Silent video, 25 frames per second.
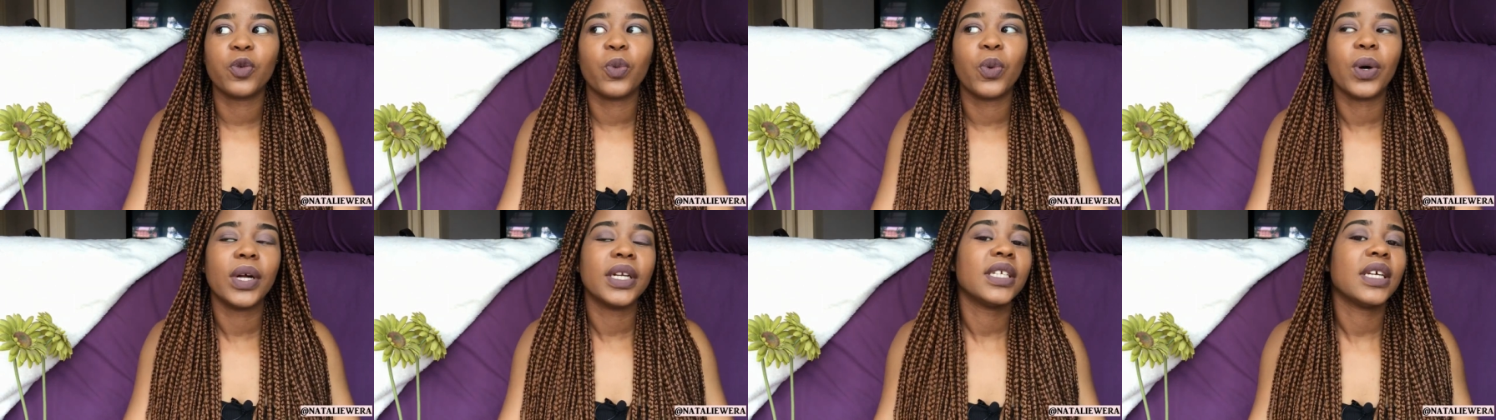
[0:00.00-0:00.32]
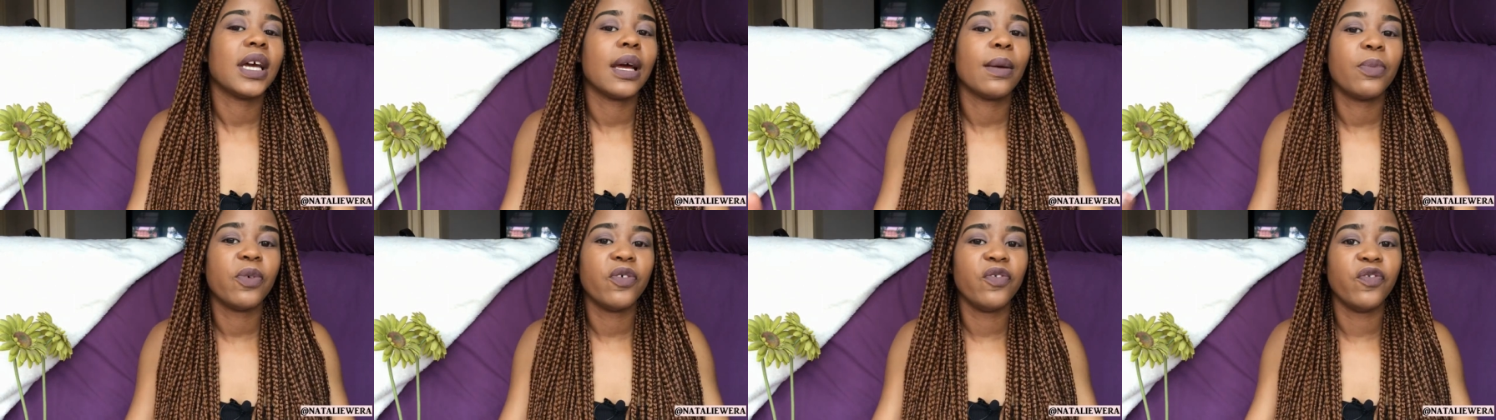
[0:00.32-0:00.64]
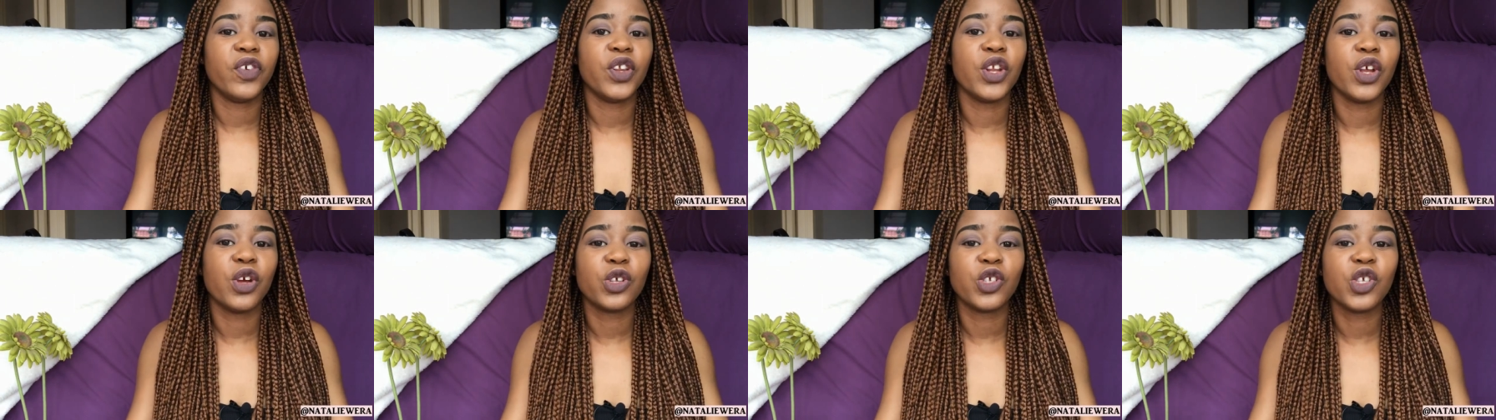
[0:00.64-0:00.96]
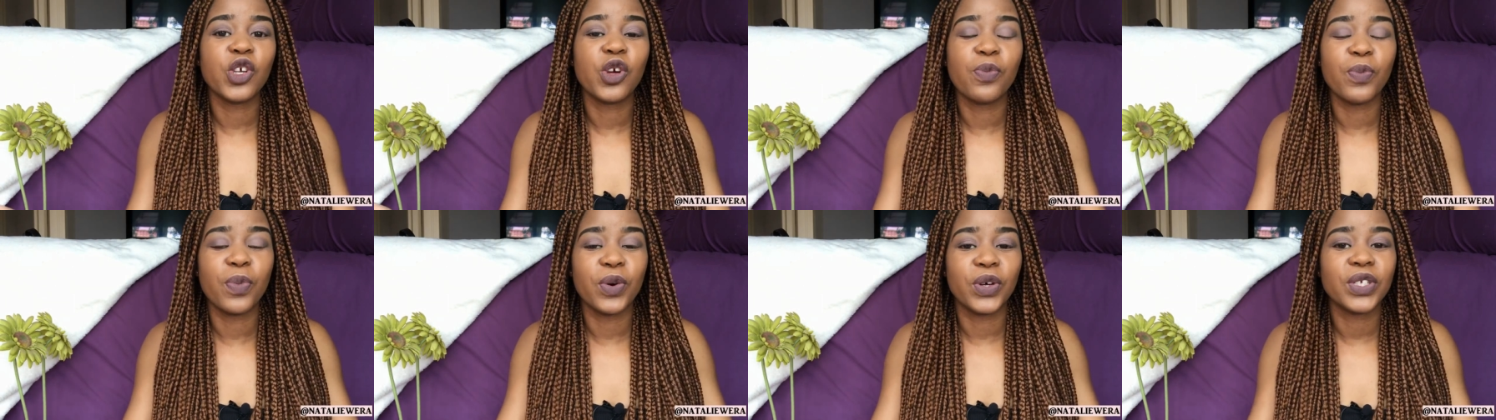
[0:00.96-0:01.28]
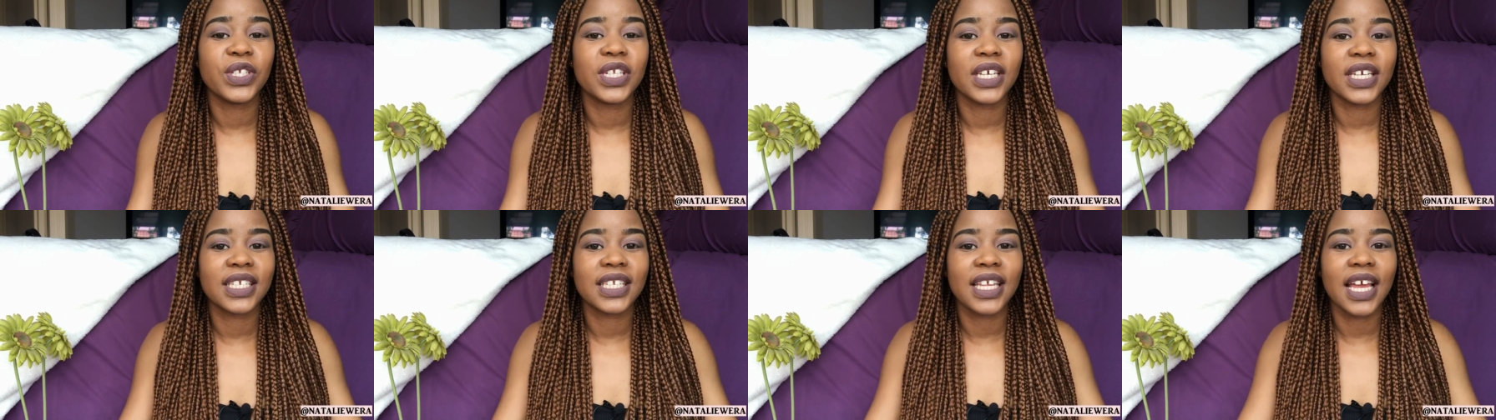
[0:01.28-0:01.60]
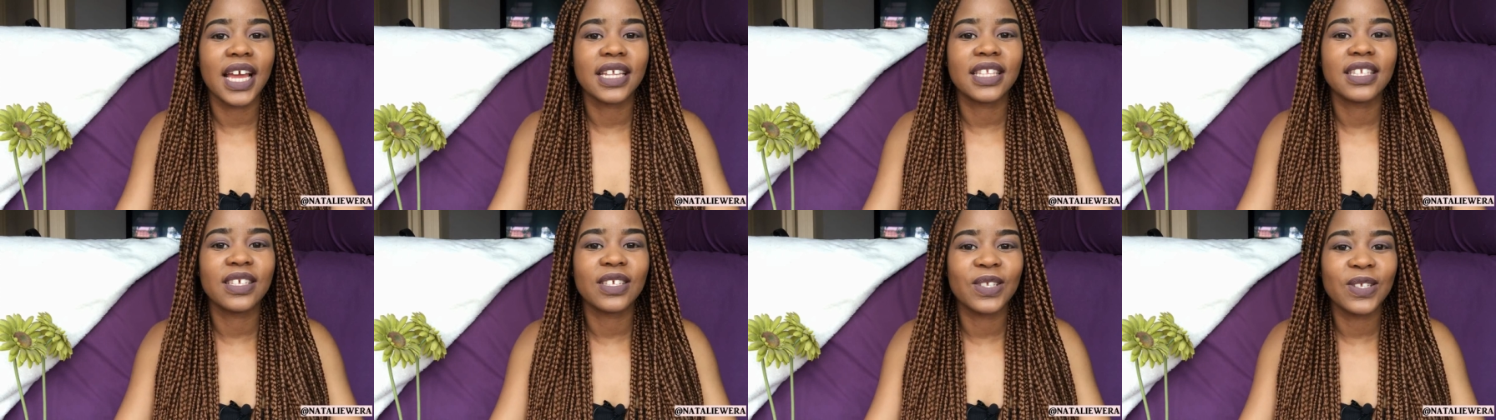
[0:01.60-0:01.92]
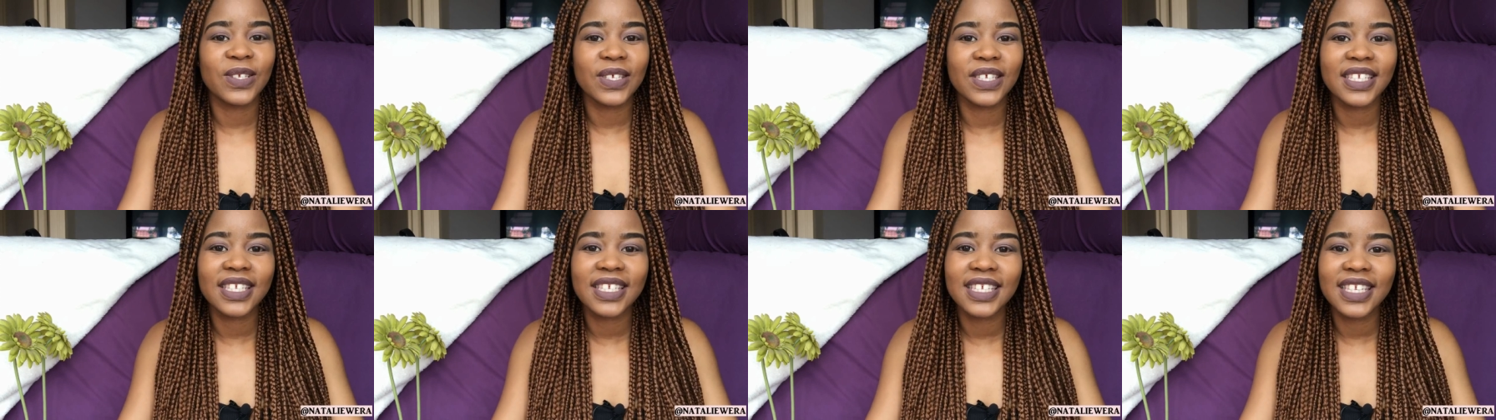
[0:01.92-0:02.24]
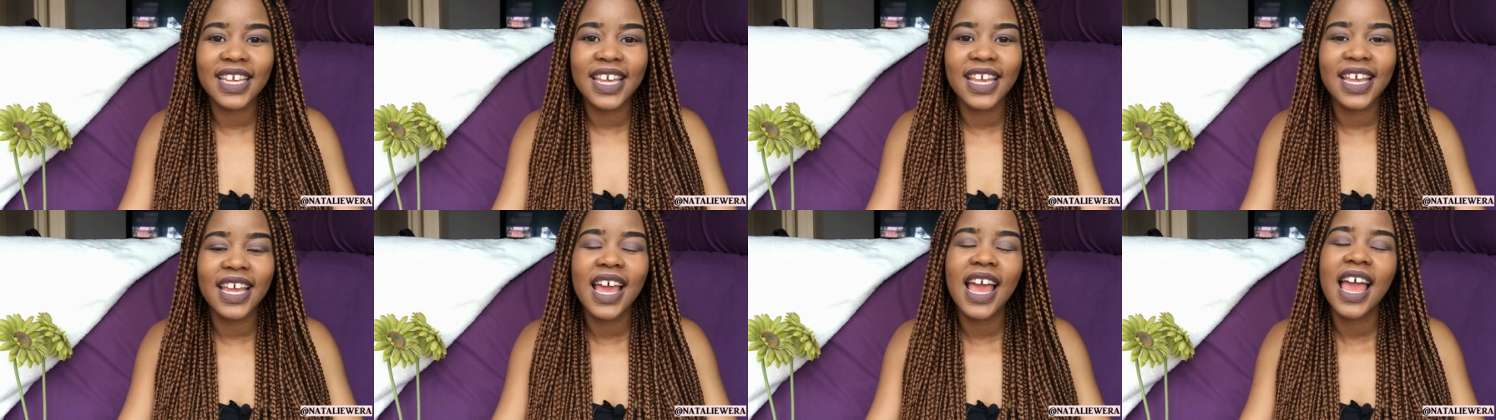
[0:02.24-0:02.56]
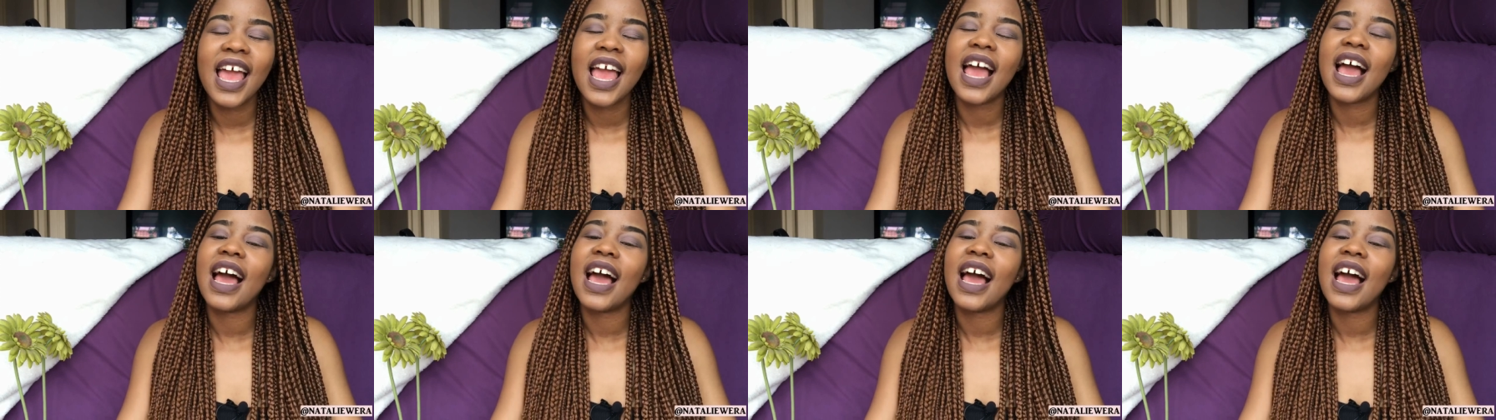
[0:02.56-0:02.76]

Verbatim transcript: what type of videos you're most excited to see.